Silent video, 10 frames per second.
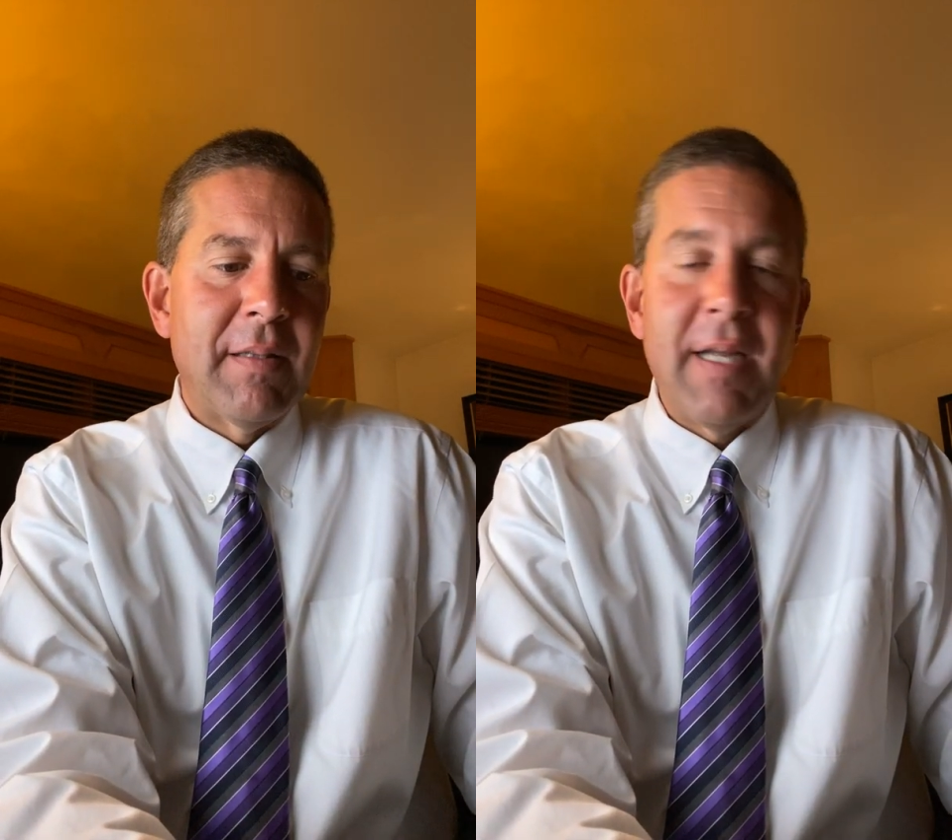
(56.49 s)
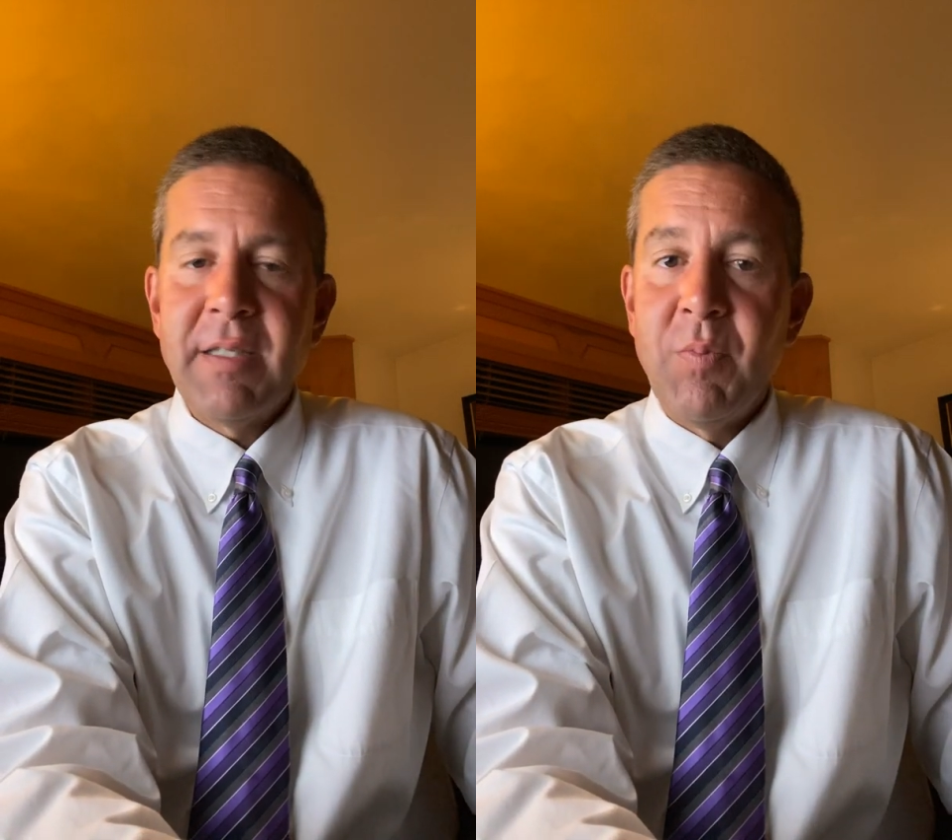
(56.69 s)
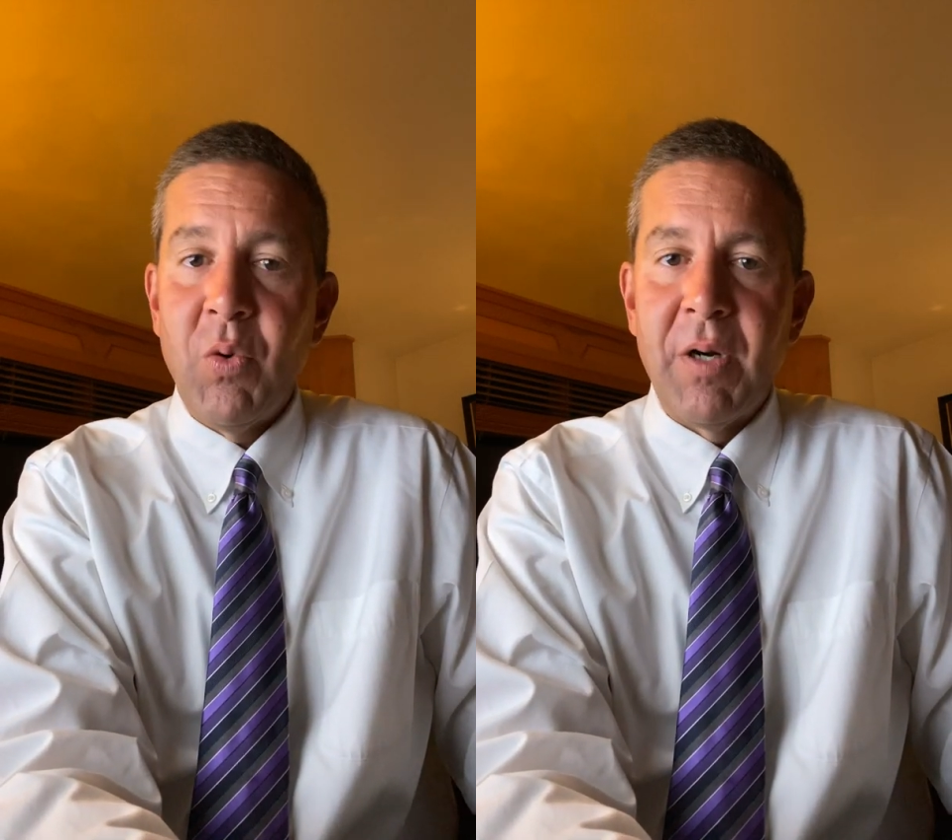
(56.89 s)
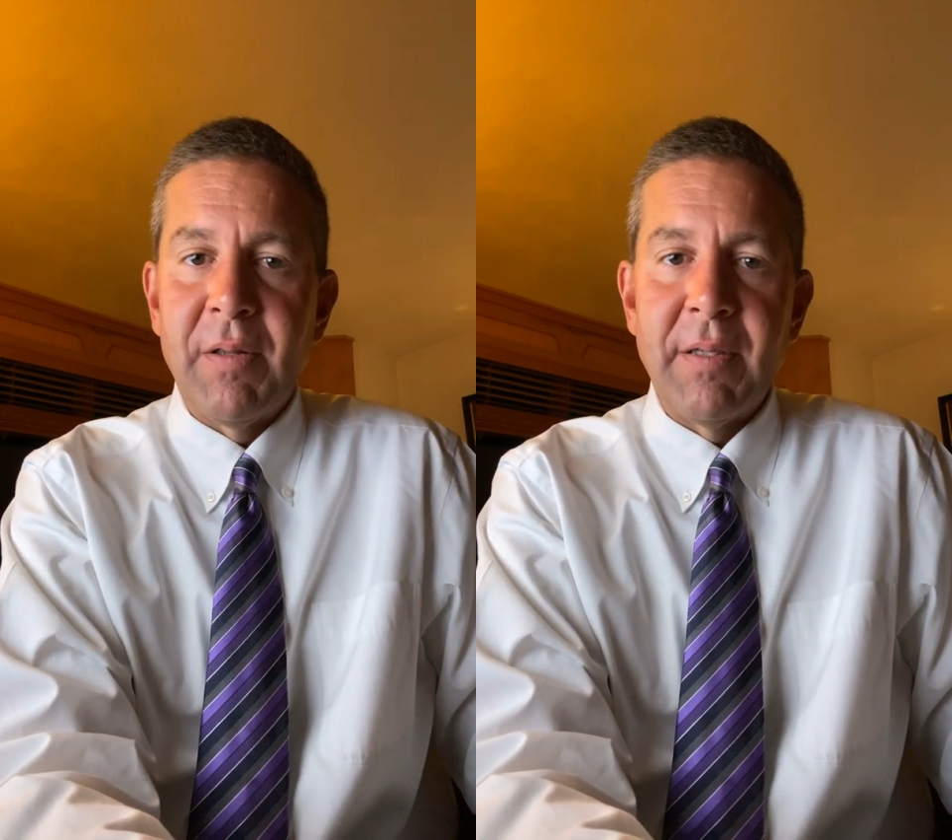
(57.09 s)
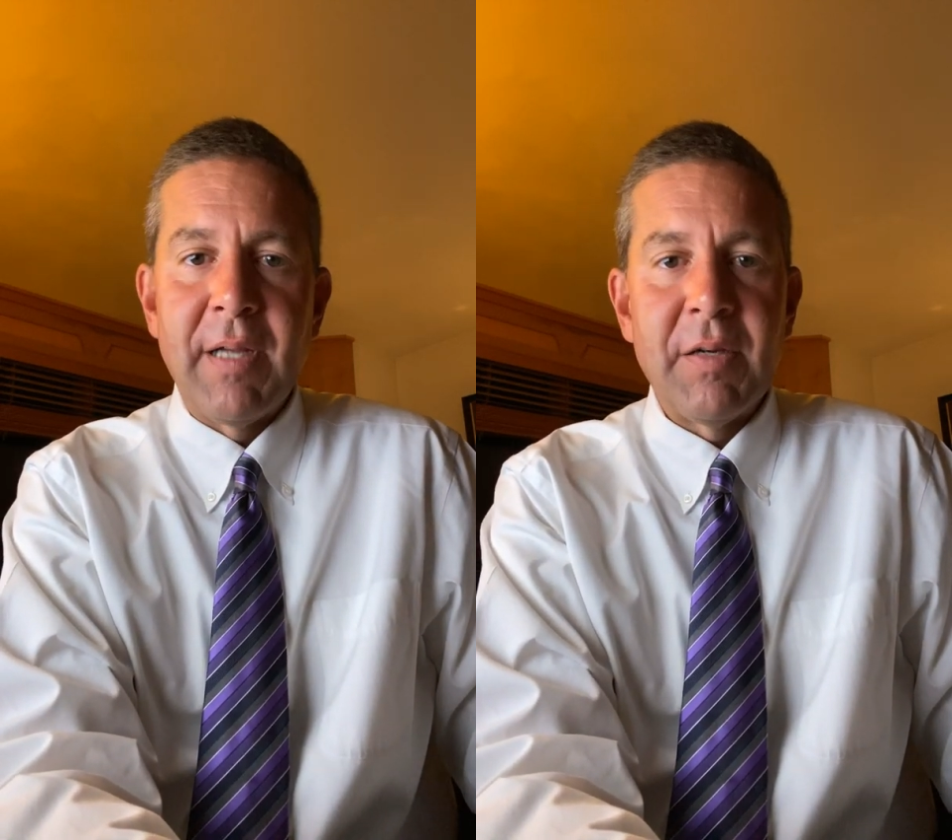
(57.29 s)
lots more
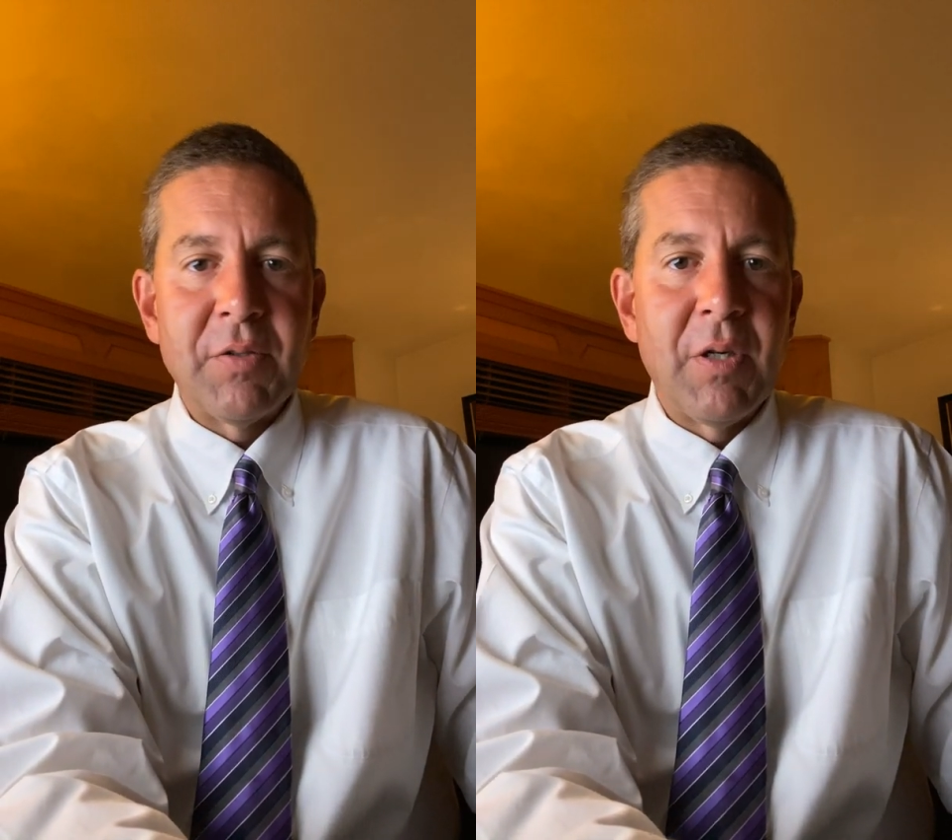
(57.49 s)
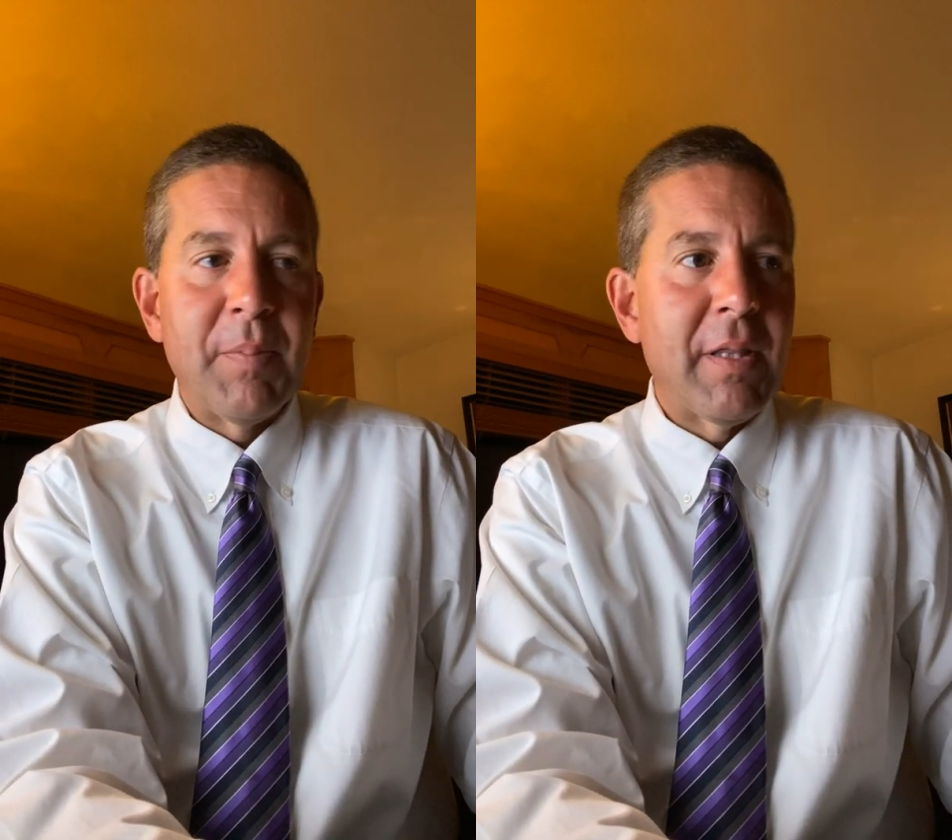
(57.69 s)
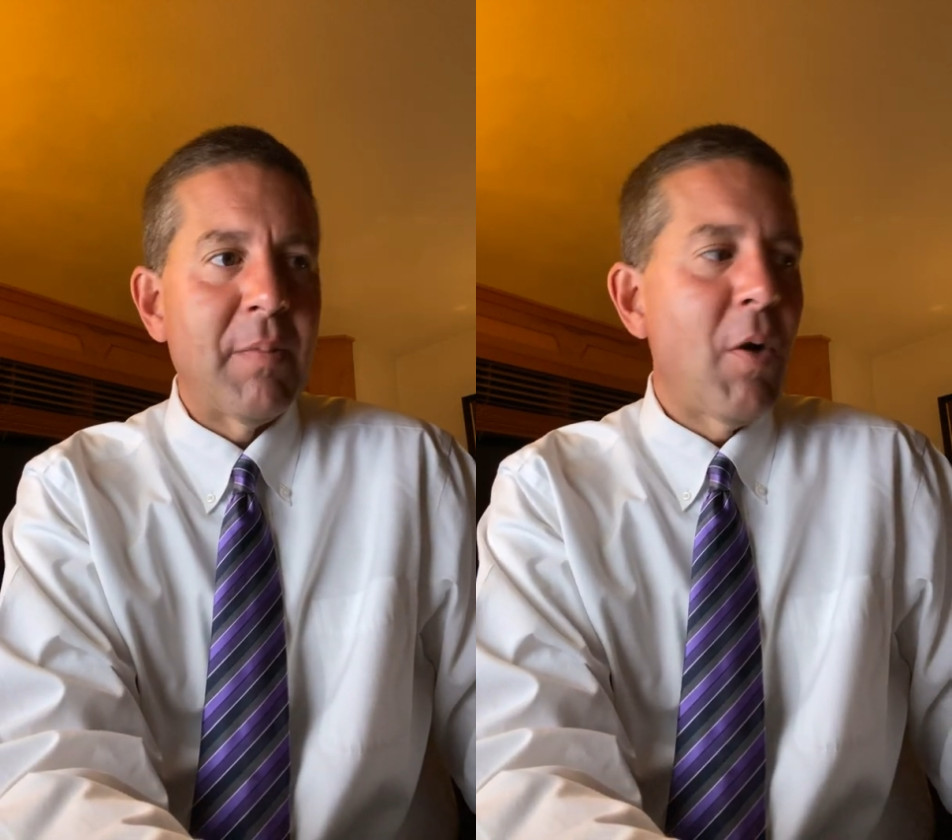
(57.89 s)
than Donald Trump at